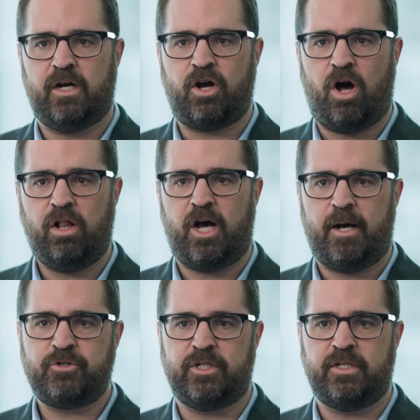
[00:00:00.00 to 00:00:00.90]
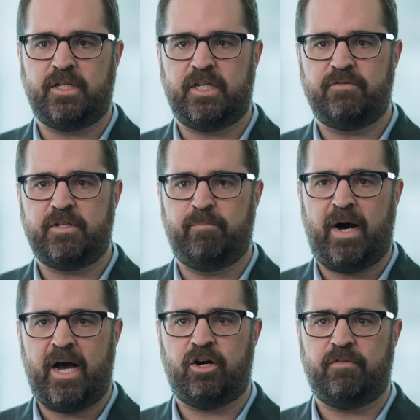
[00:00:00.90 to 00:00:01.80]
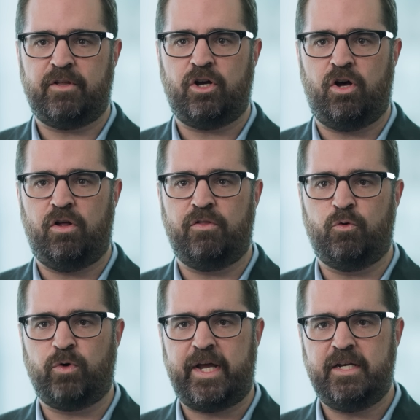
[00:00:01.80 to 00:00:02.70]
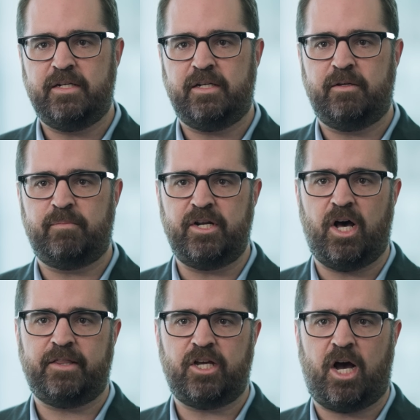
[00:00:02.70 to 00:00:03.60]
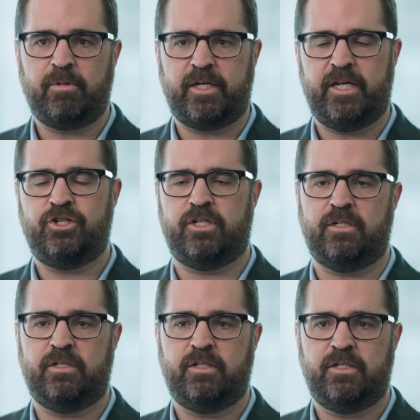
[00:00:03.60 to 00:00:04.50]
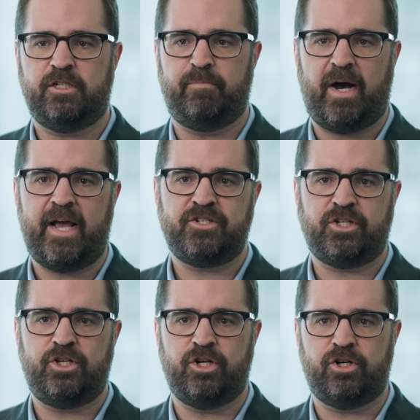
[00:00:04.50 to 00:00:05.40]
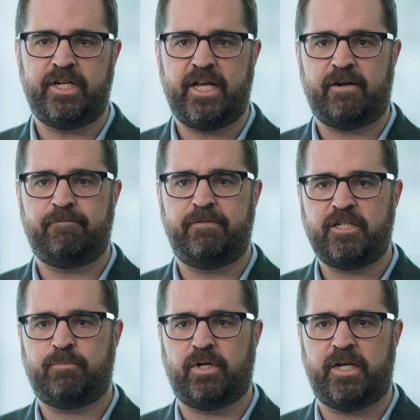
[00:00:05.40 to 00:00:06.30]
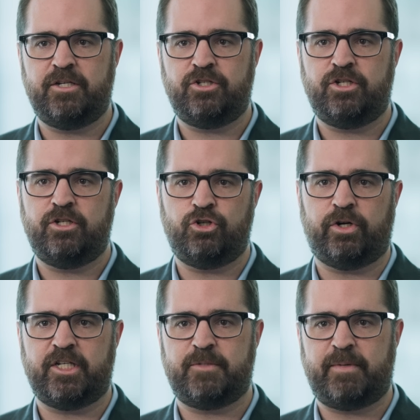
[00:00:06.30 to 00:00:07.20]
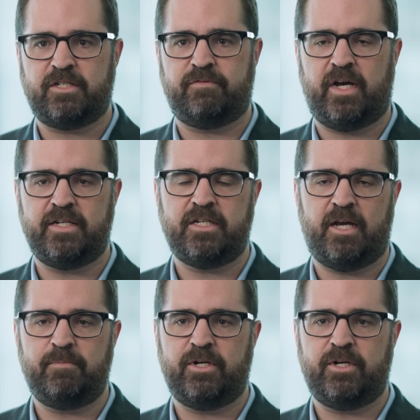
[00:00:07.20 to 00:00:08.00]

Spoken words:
A call option gives the buyer of the call the right, but not the obligation, to buy a security at a fixed price during a specified time